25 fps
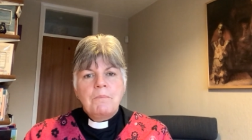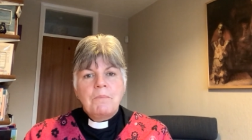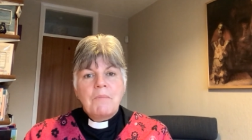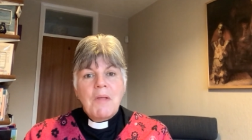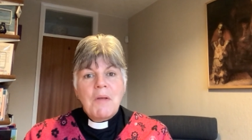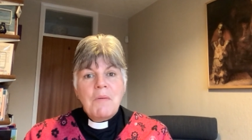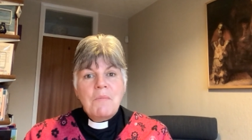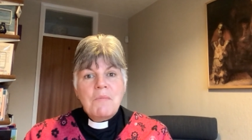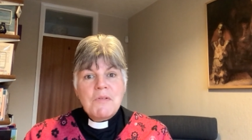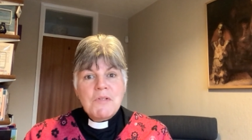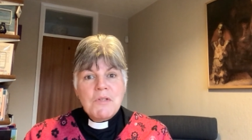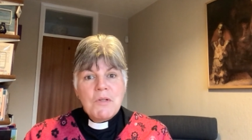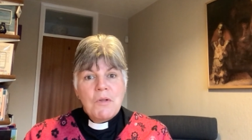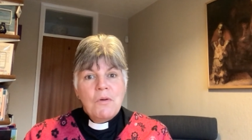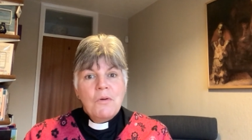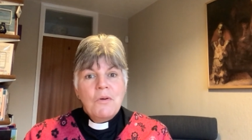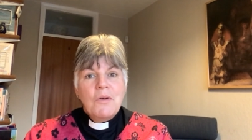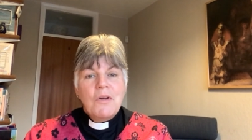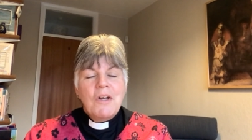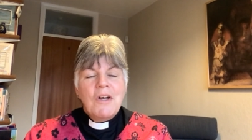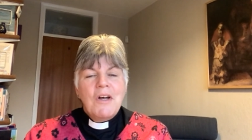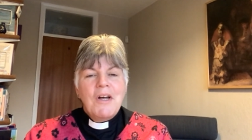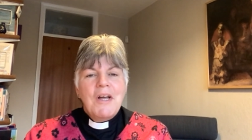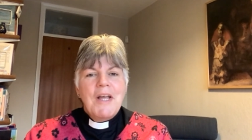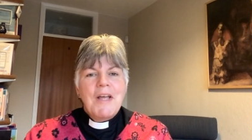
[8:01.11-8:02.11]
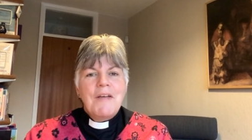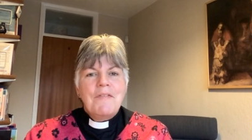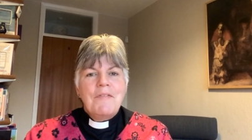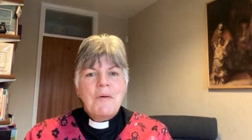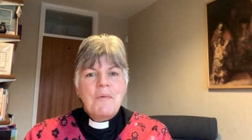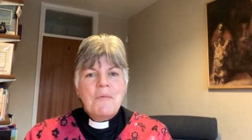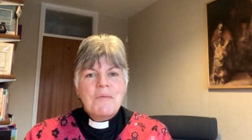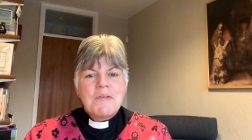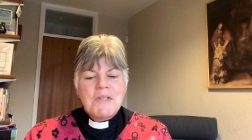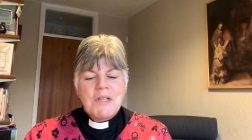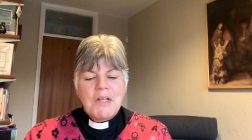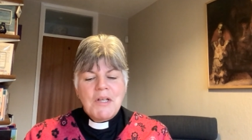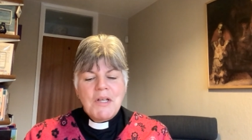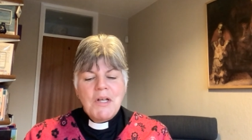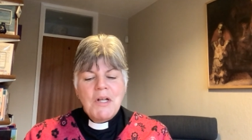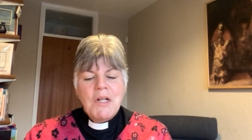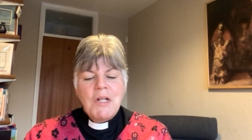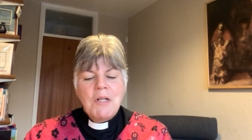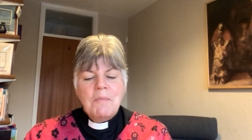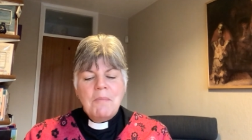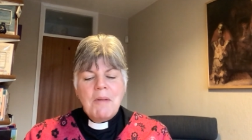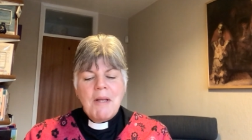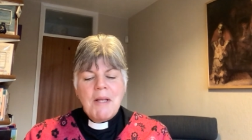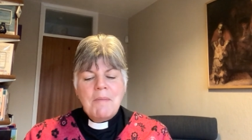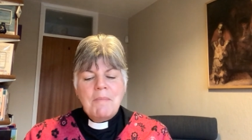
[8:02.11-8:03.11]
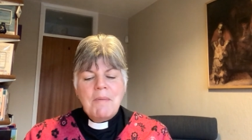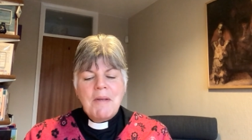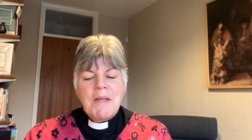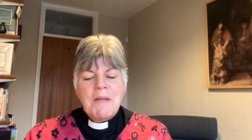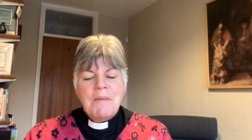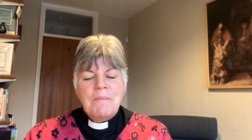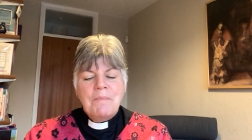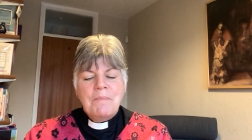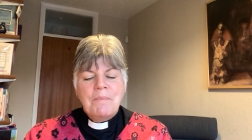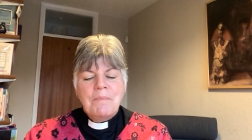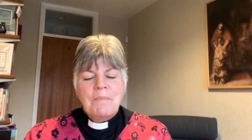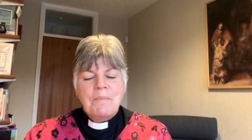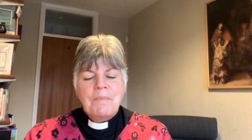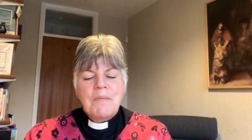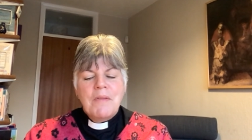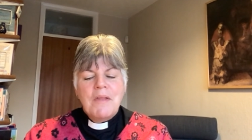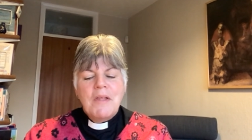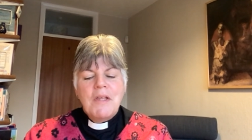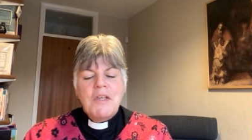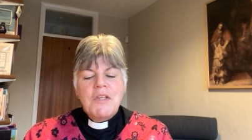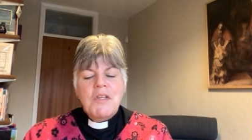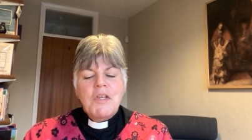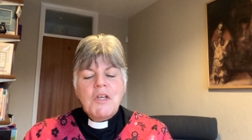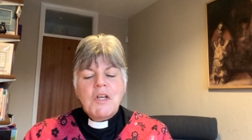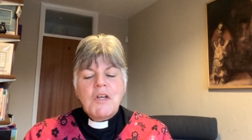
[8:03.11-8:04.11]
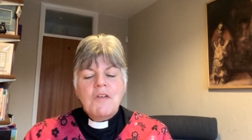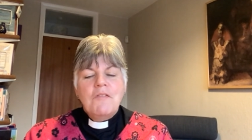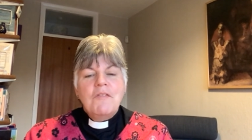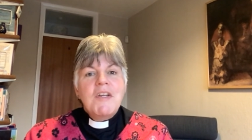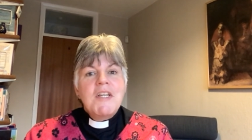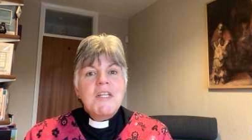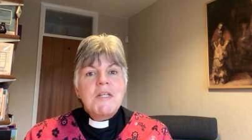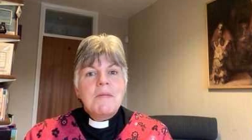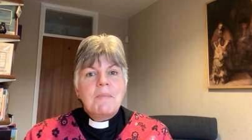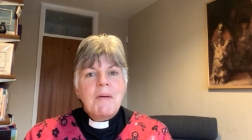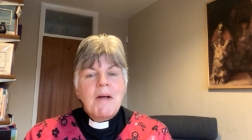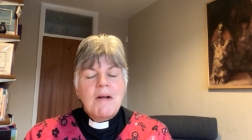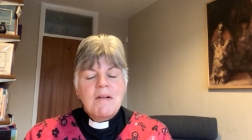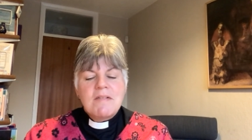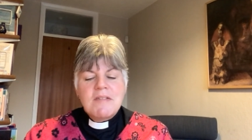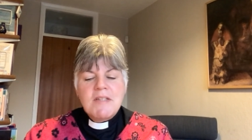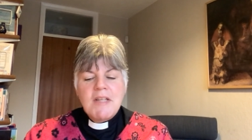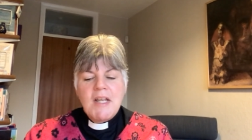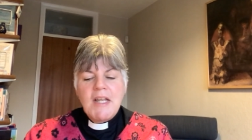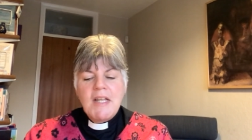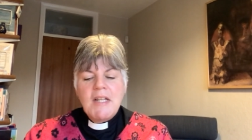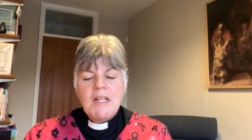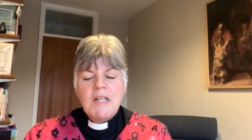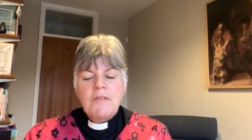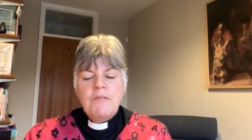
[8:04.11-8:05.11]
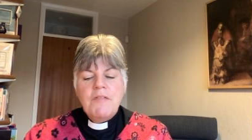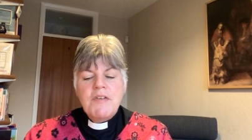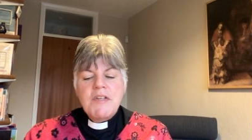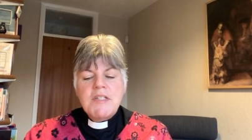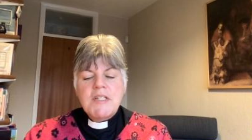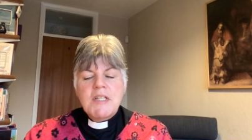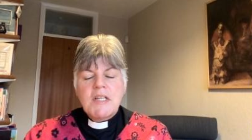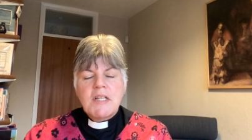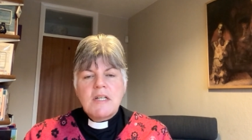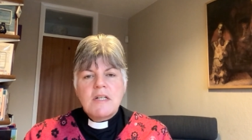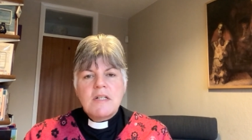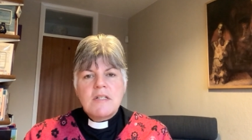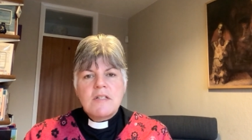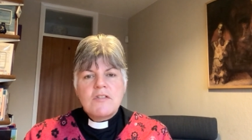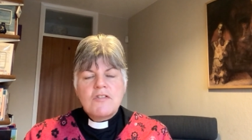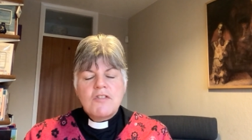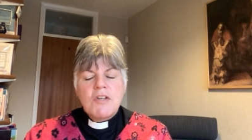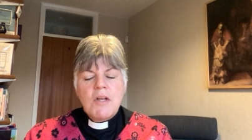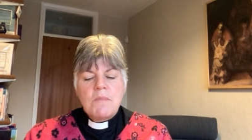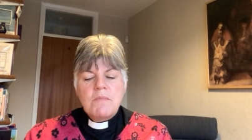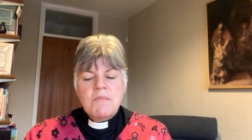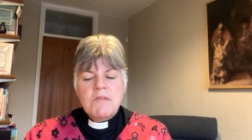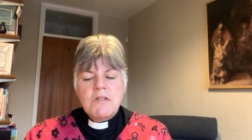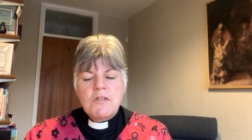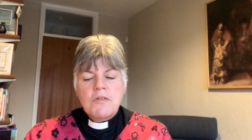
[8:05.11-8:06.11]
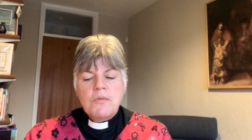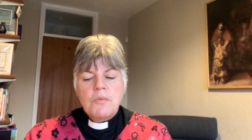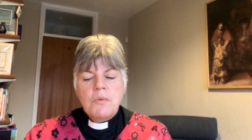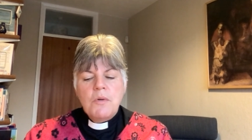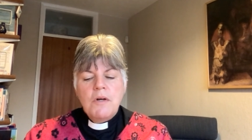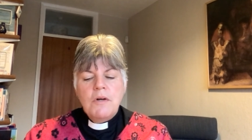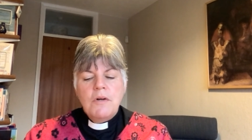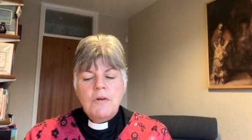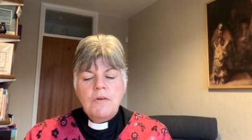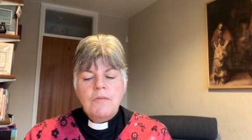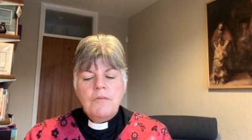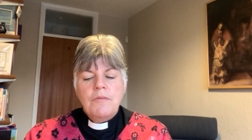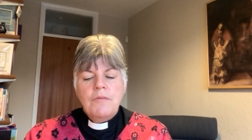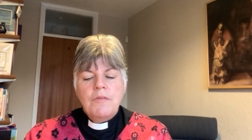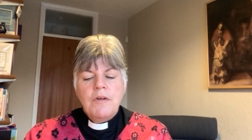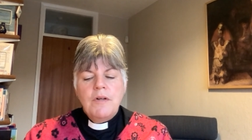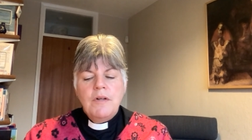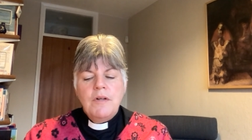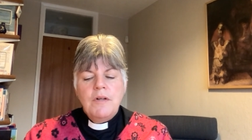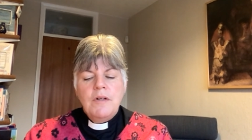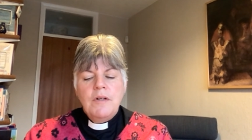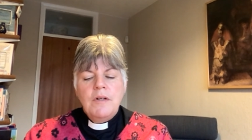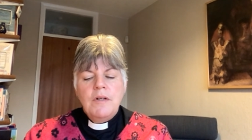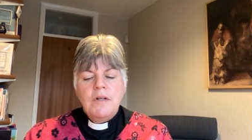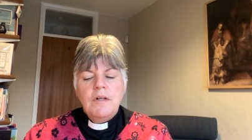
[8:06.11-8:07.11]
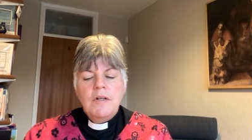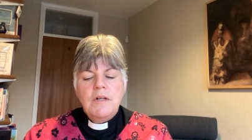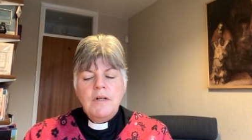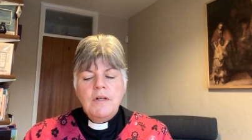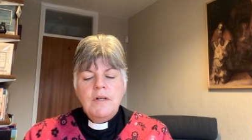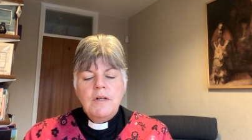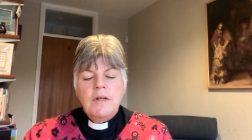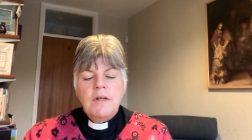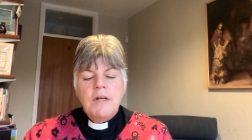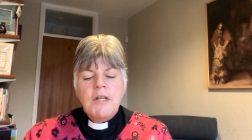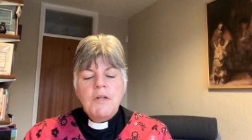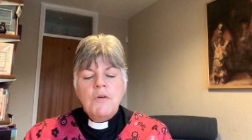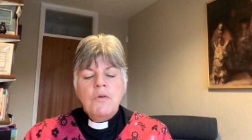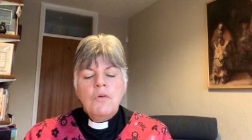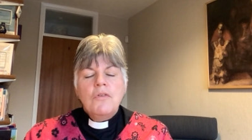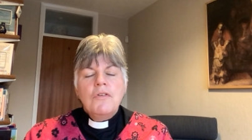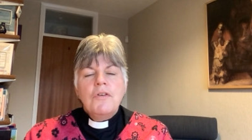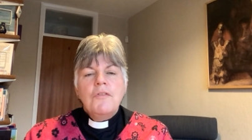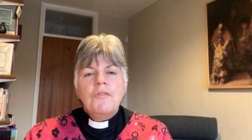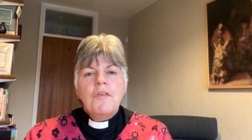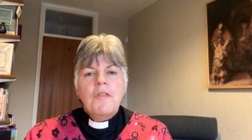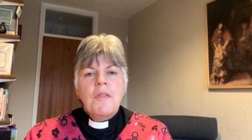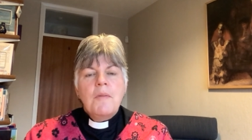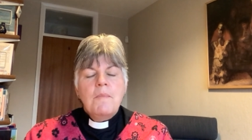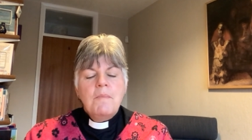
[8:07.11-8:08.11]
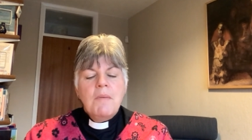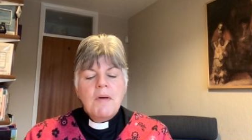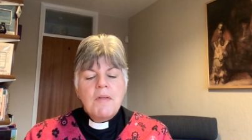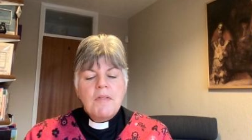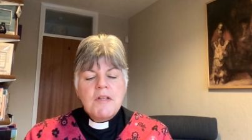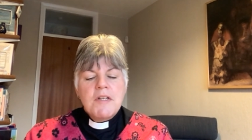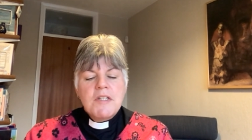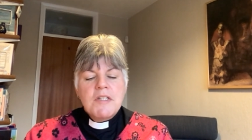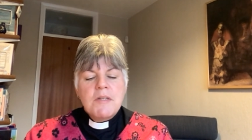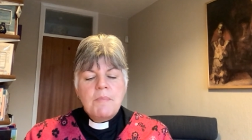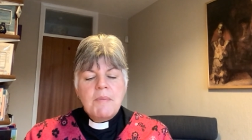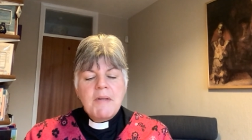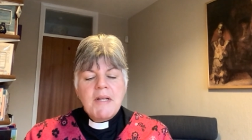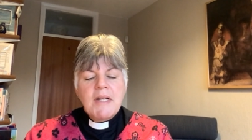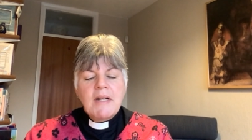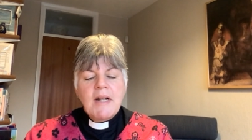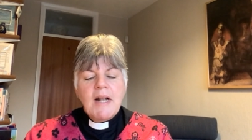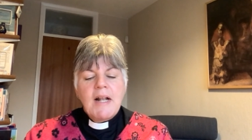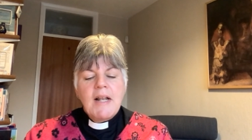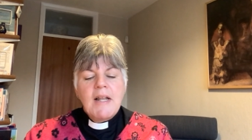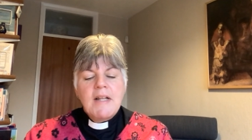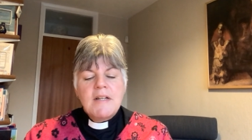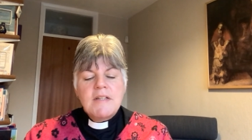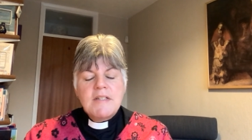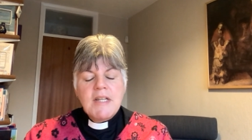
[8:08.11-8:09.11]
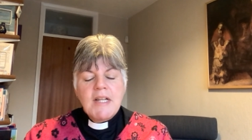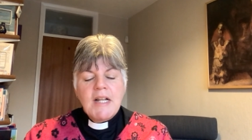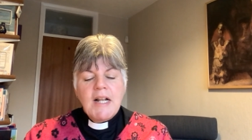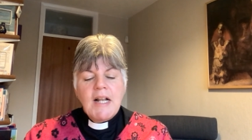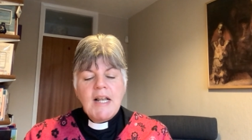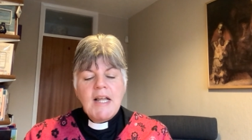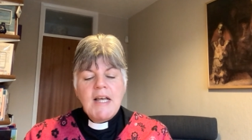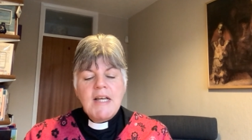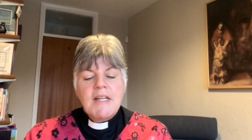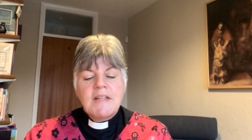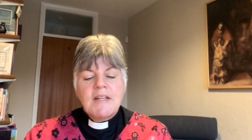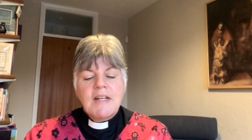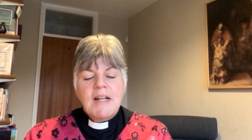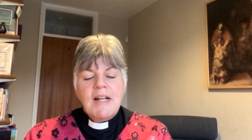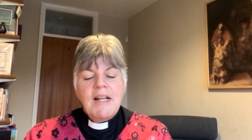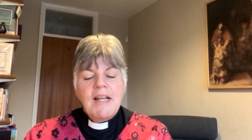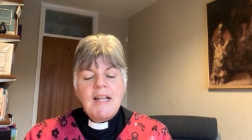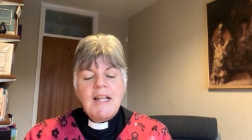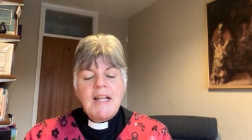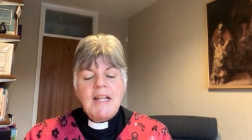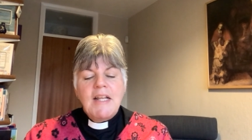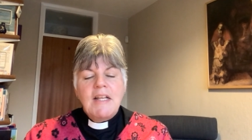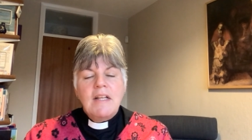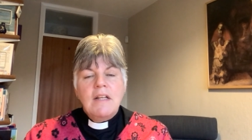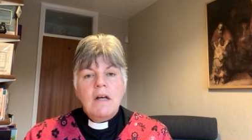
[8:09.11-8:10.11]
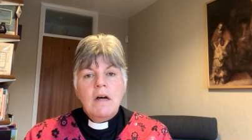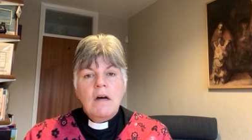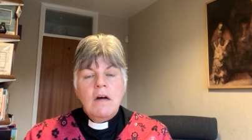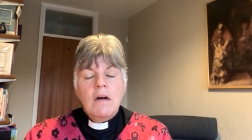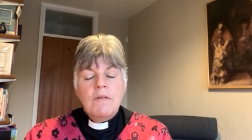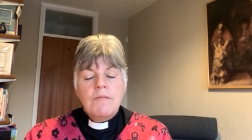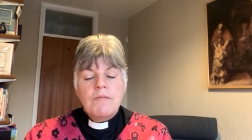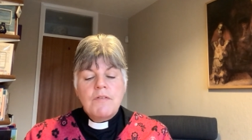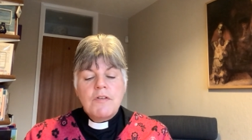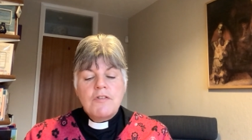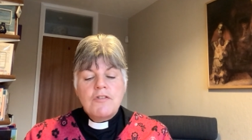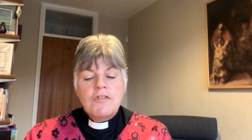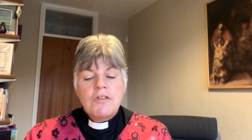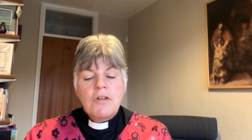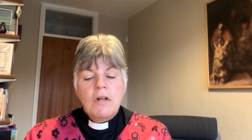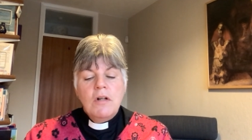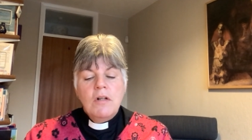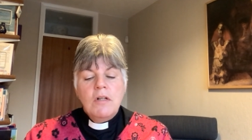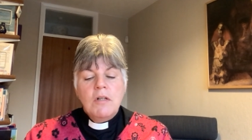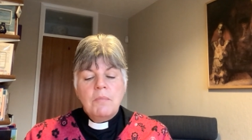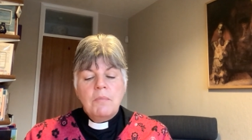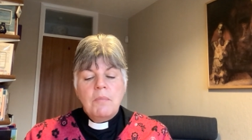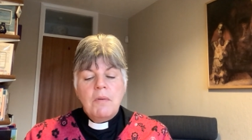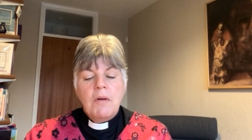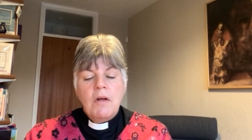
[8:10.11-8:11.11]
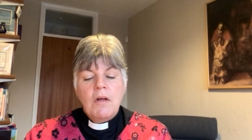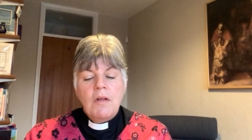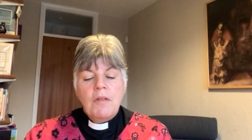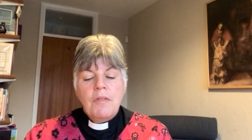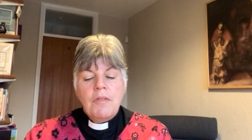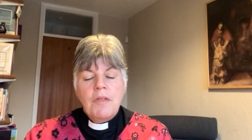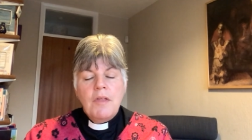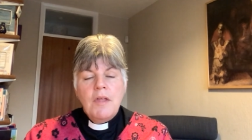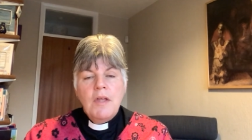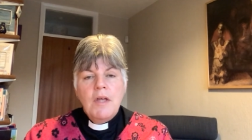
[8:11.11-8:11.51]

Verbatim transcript: It was longer if it was a girl baby. You can read about it in Leviticus chapter 12. In order for the mother to be declared clean after childbirth,